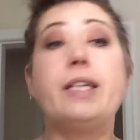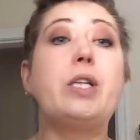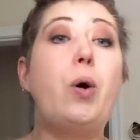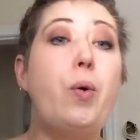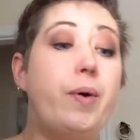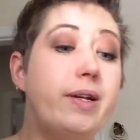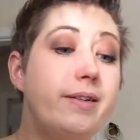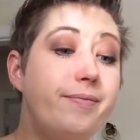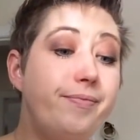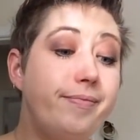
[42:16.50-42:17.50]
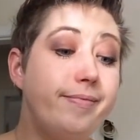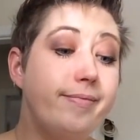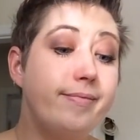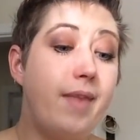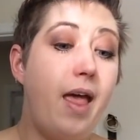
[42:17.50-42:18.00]
So
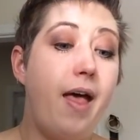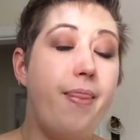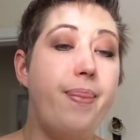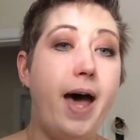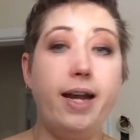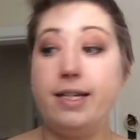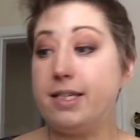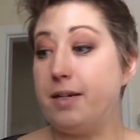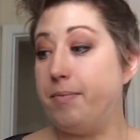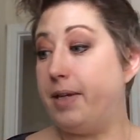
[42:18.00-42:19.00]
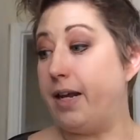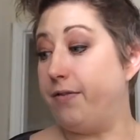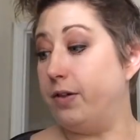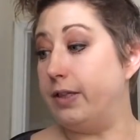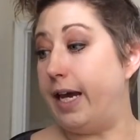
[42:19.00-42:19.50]
that is going to get
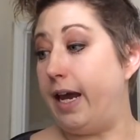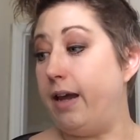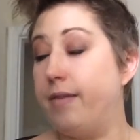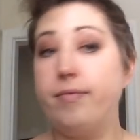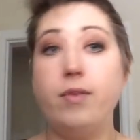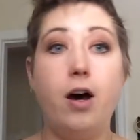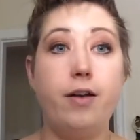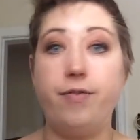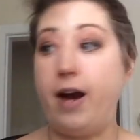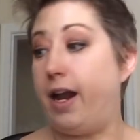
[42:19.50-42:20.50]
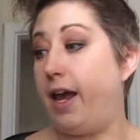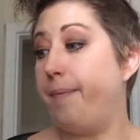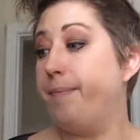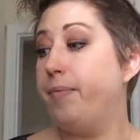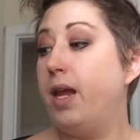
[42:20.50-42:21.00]
a full day on
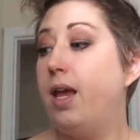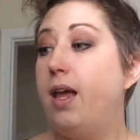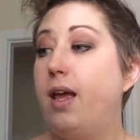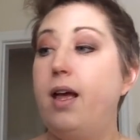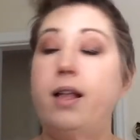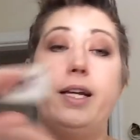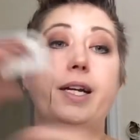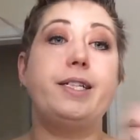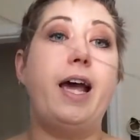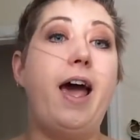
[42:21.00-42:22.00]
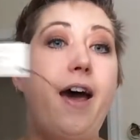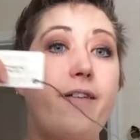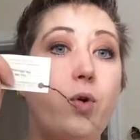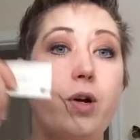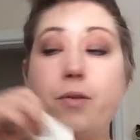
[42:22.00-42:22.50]
Friday. Like I say, I
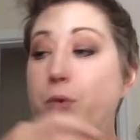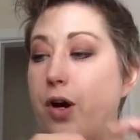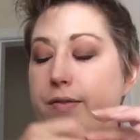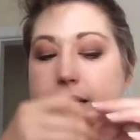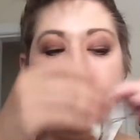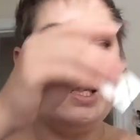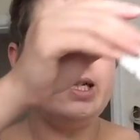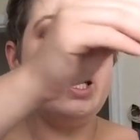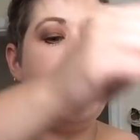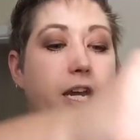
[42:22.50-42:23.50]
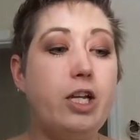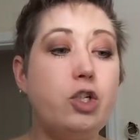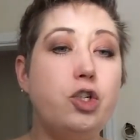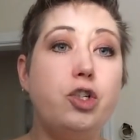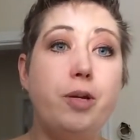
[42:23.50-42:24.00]
have ordered more of this. It
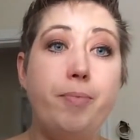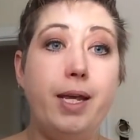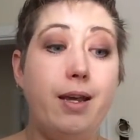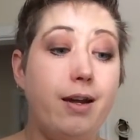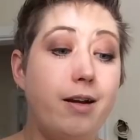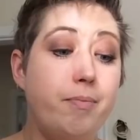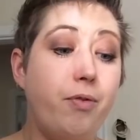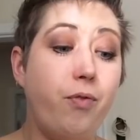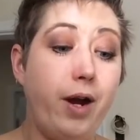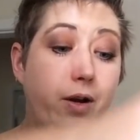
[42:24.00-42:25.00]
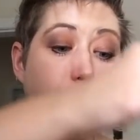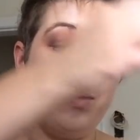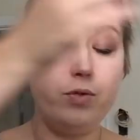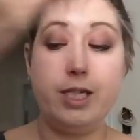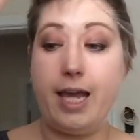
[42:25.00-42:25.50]
should be here before I
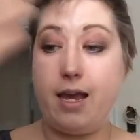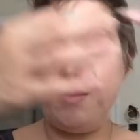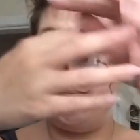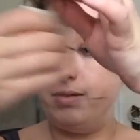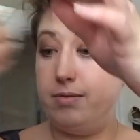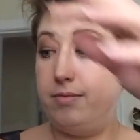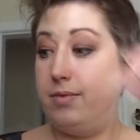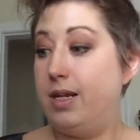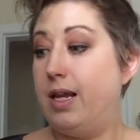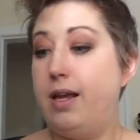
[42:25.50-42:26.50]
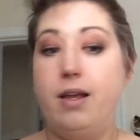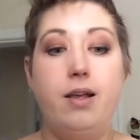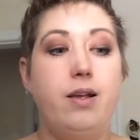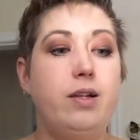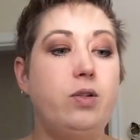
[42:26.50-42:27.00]
go to camp.
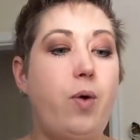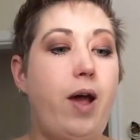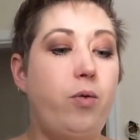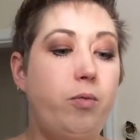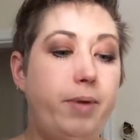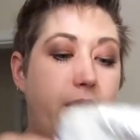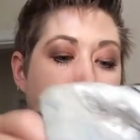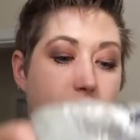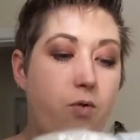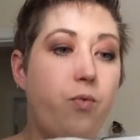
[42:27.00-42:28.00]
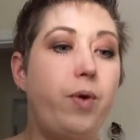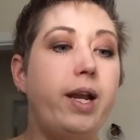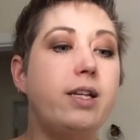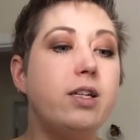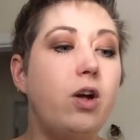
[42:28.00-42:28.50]
So I will be
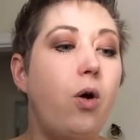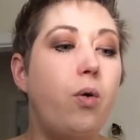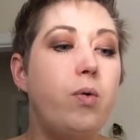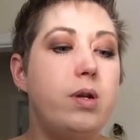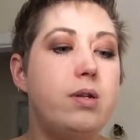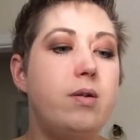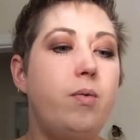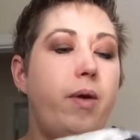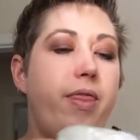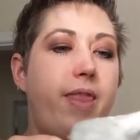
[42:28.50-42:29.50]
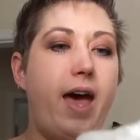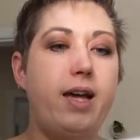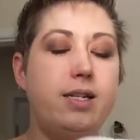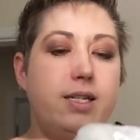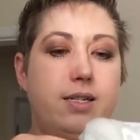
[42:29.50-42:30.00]
ready to go with
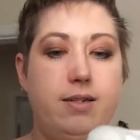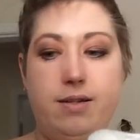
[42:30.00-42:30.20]
that.